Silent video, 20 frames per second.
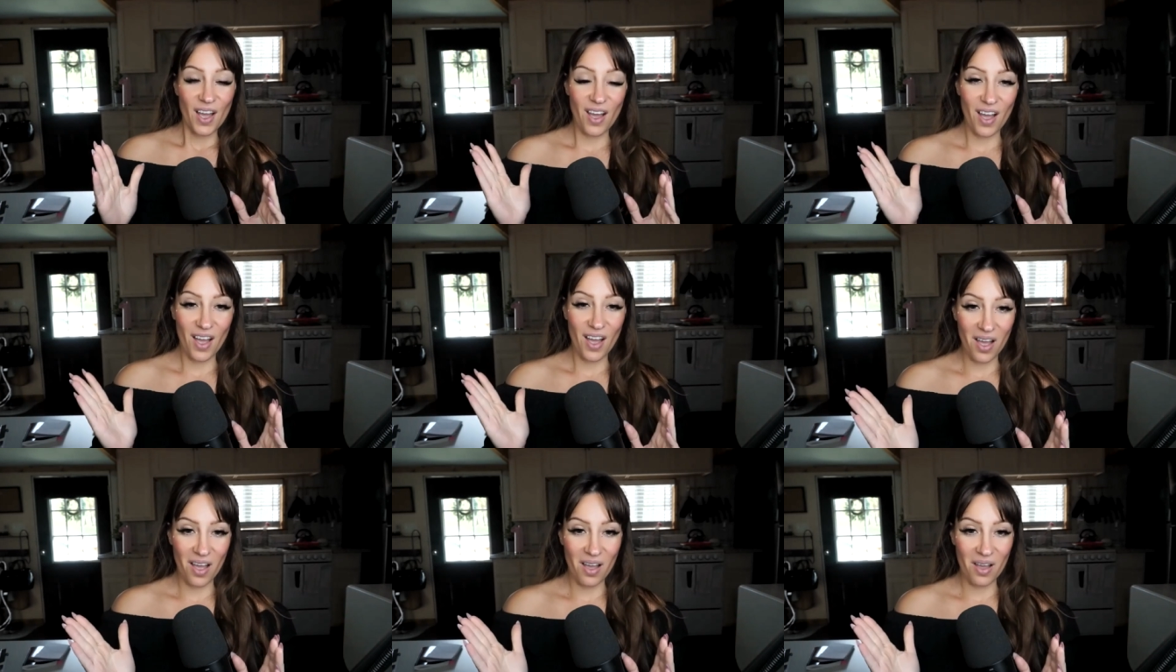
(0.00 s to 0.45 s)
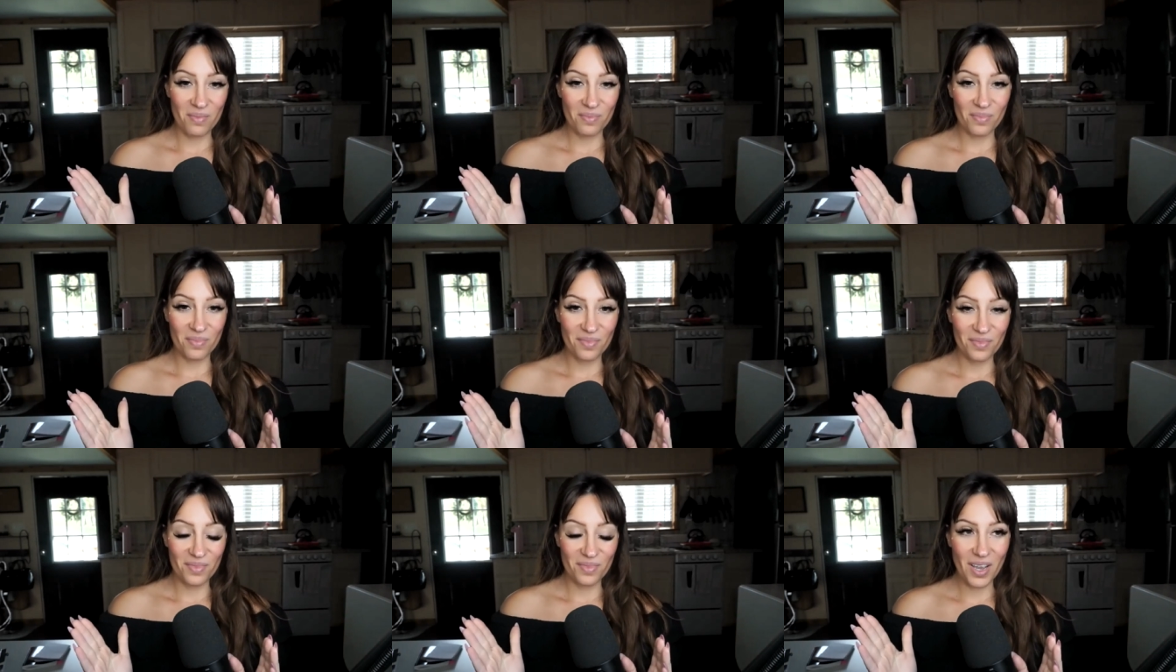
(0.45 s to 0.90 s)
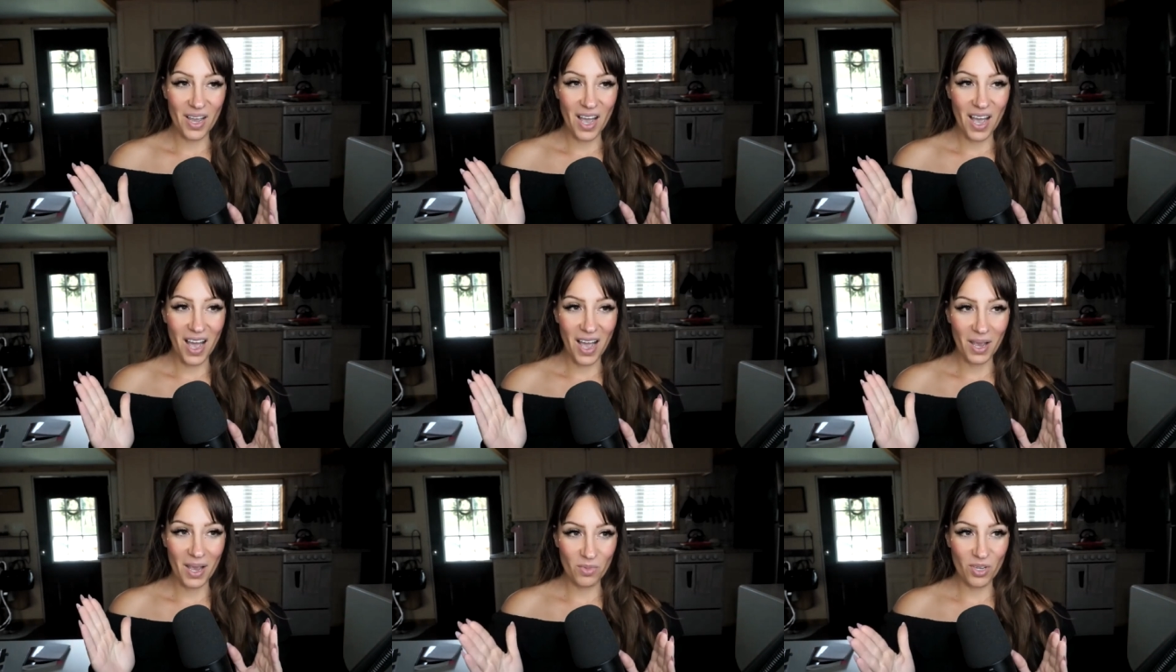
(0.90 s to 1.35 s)
um,
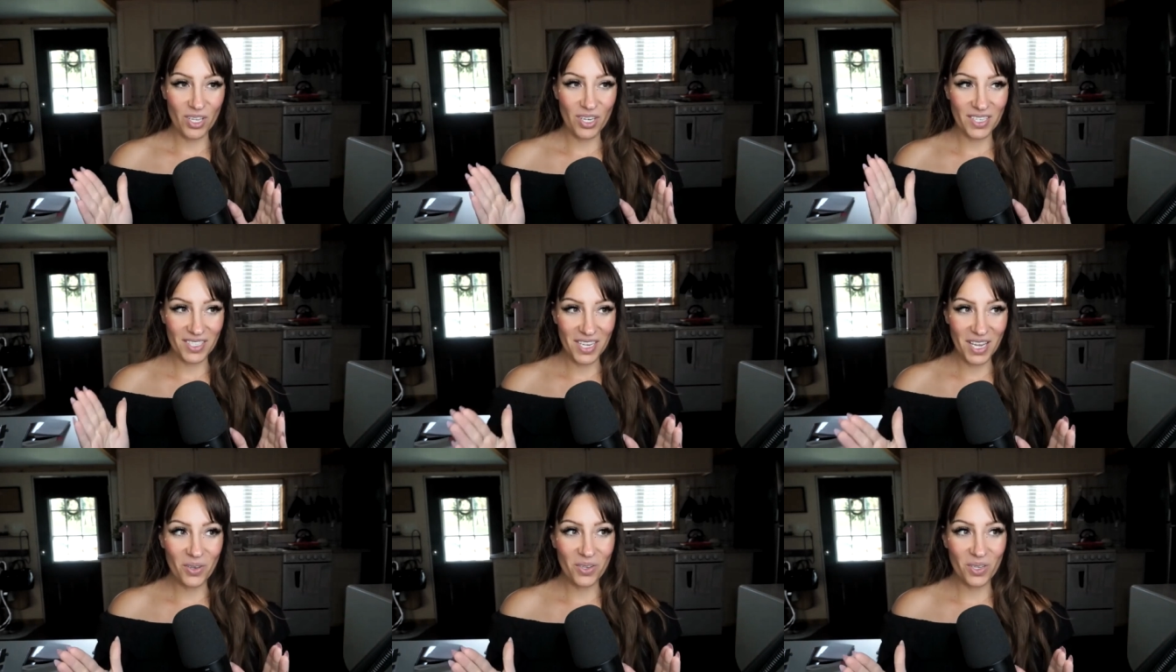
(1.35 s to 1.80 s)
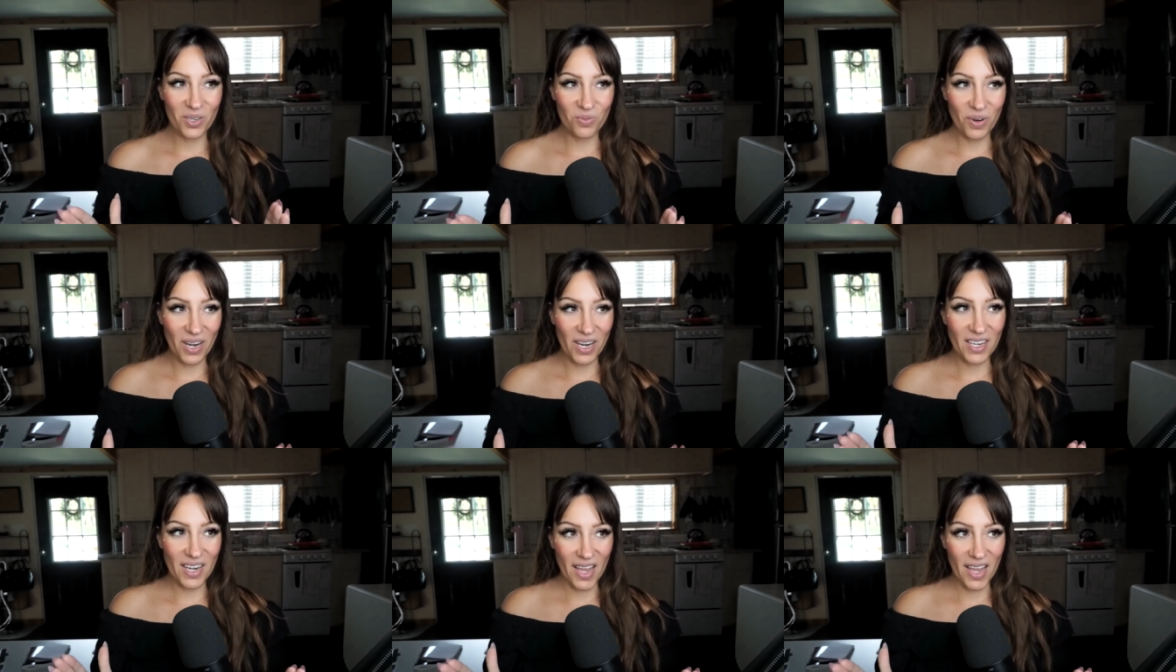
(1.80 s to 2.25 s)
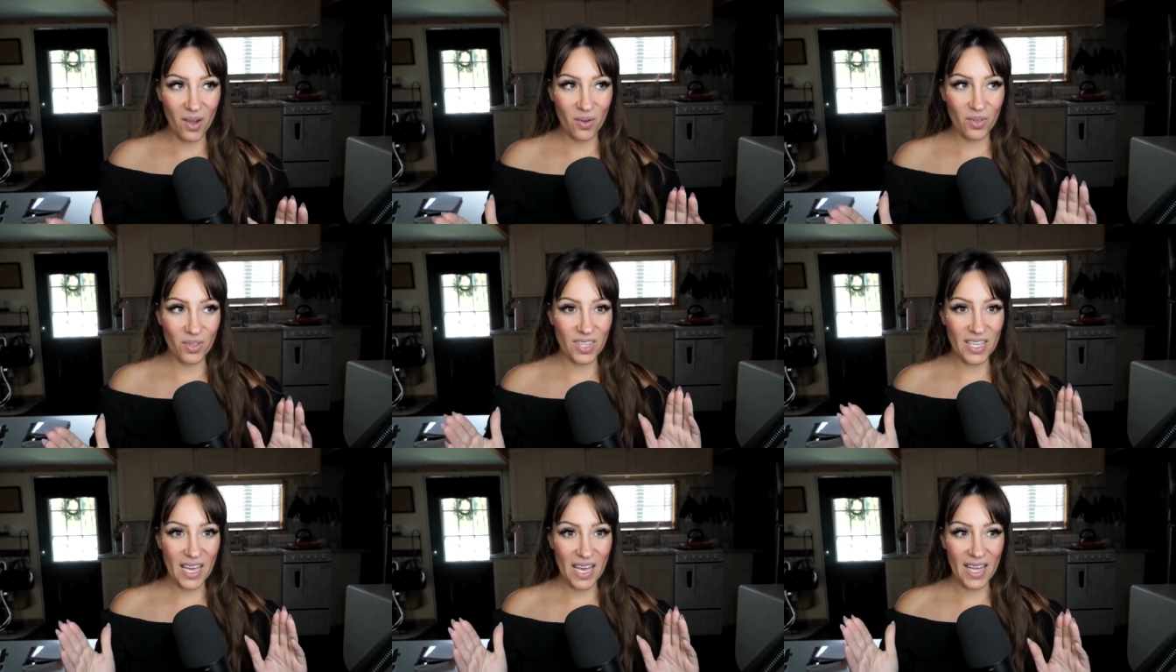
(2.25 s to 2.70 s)
I'm going to tell you right
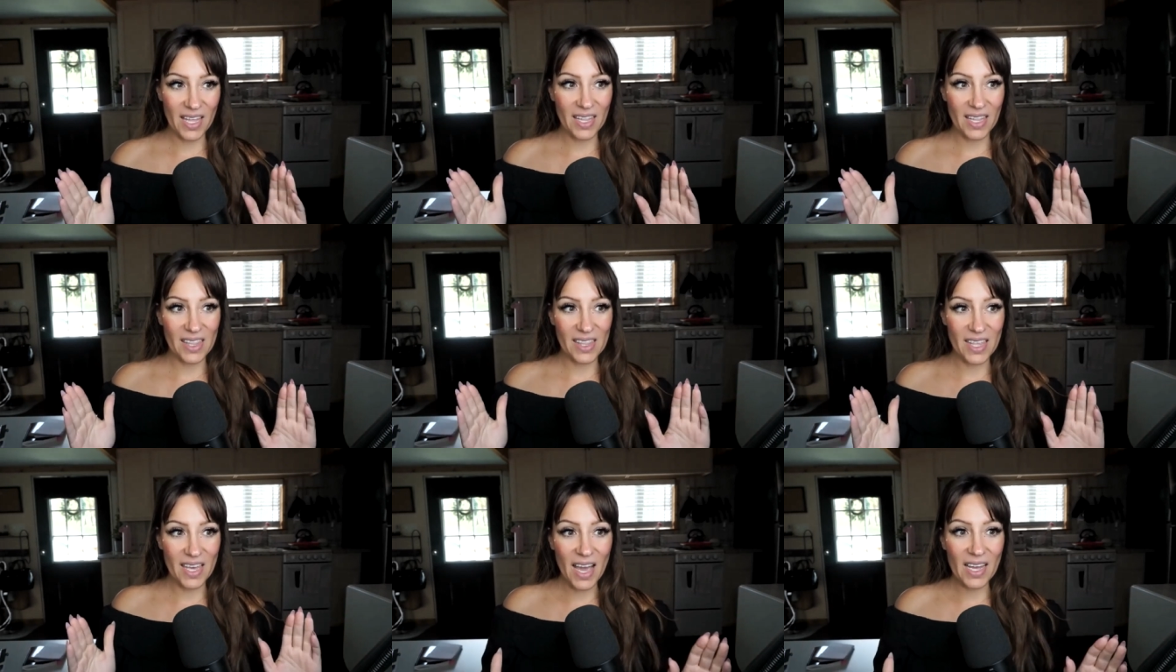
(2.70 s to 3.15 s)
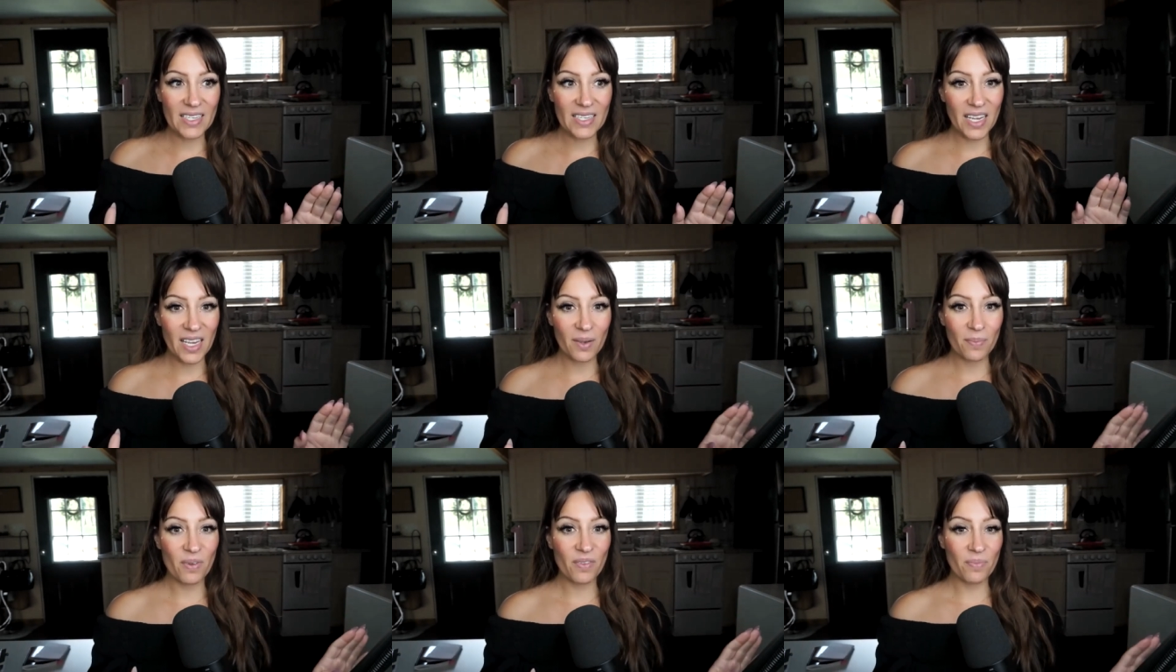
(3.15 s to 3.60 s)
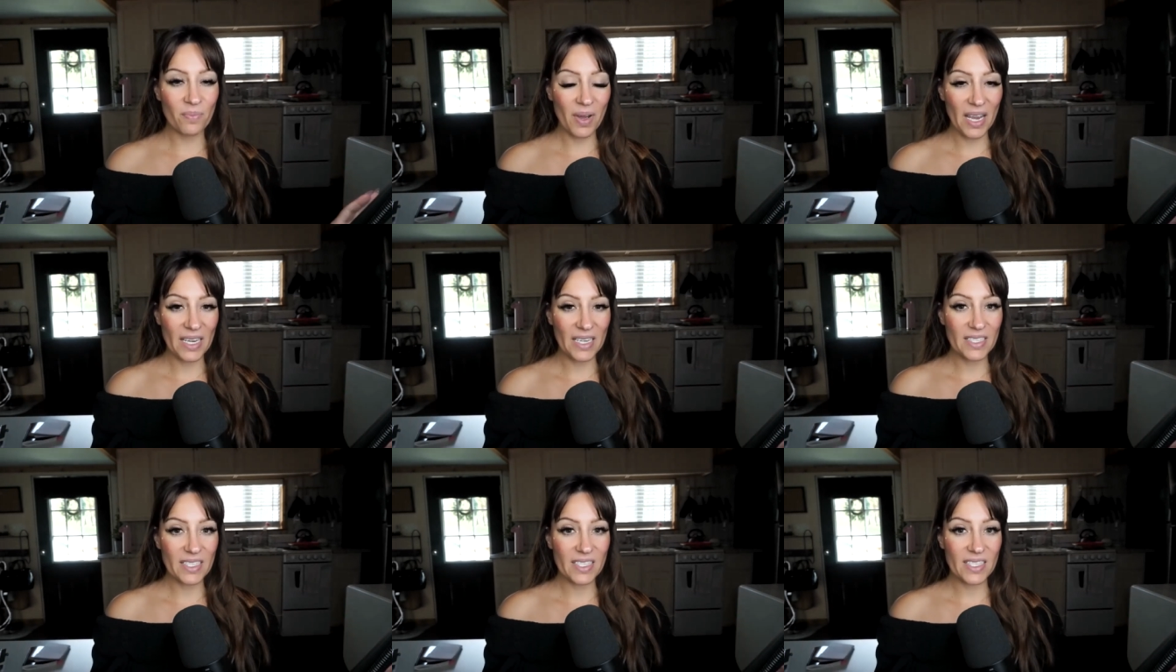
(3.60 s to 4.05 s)
now that that type of
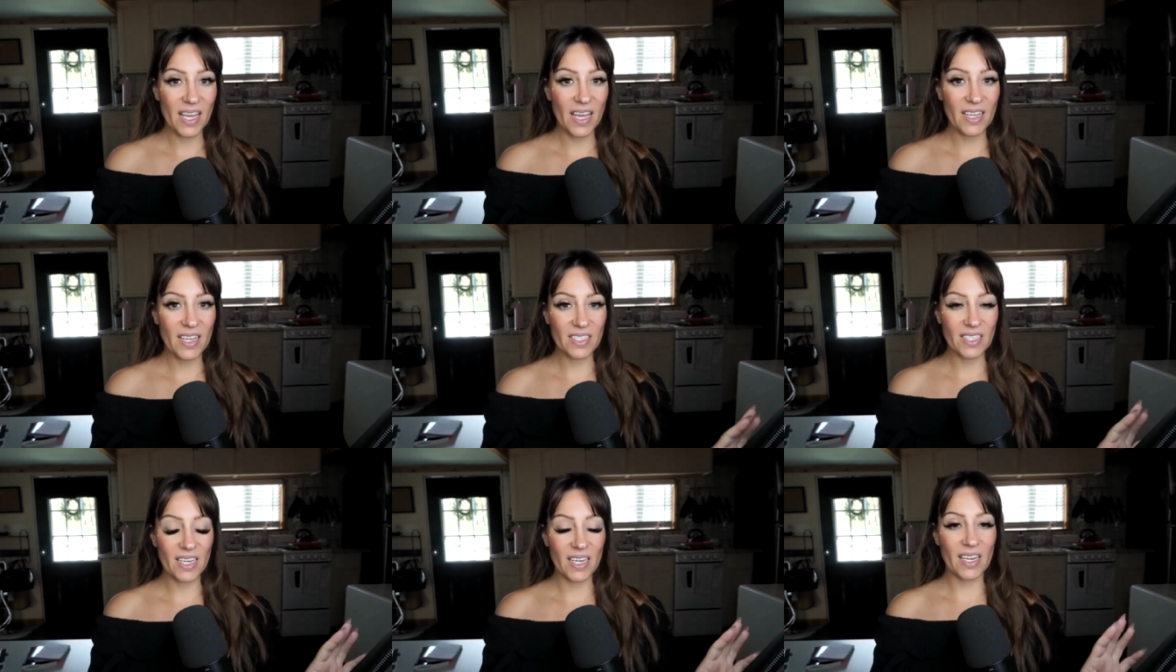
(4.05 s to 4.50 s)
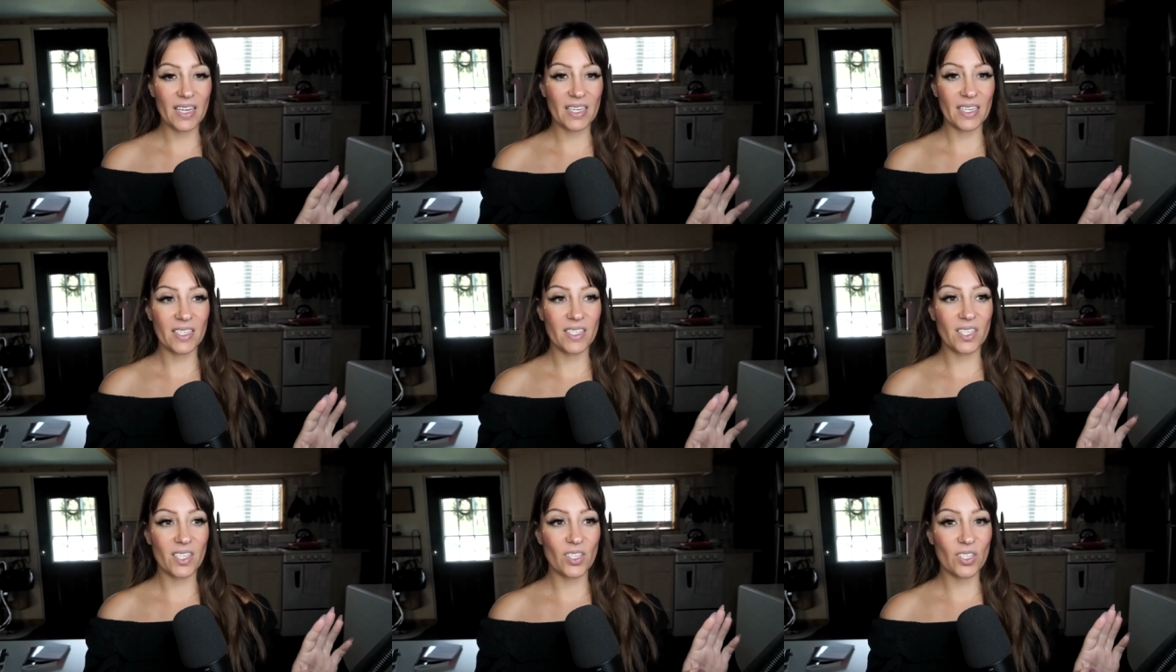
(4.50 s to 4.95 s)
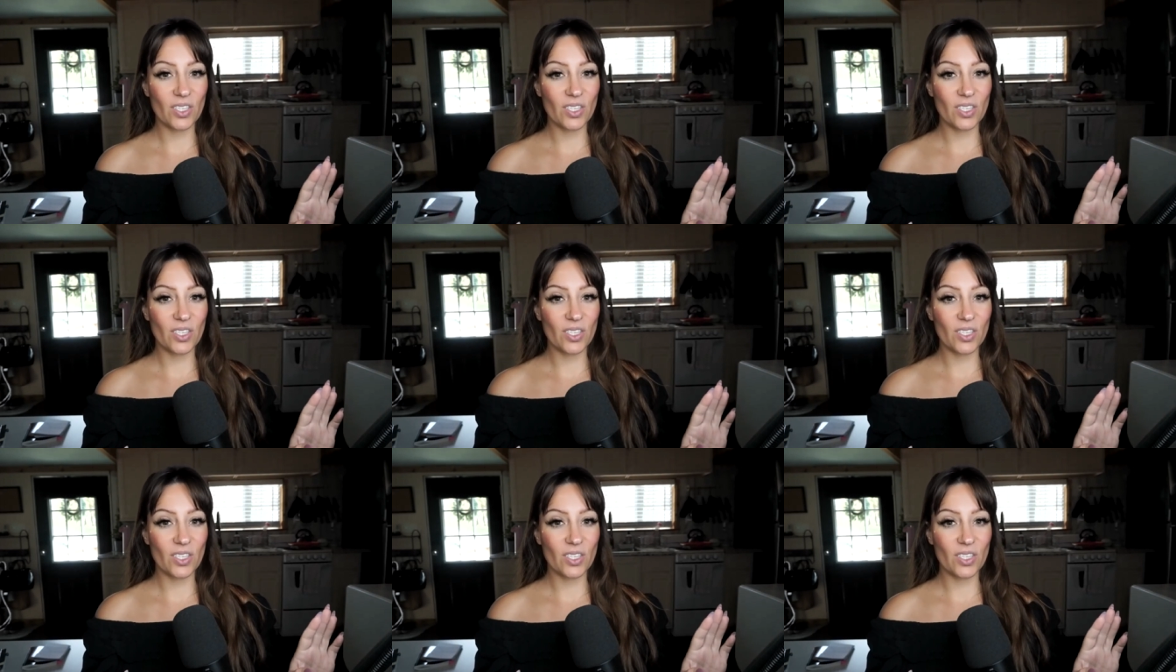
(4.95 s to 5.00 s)
mindset is,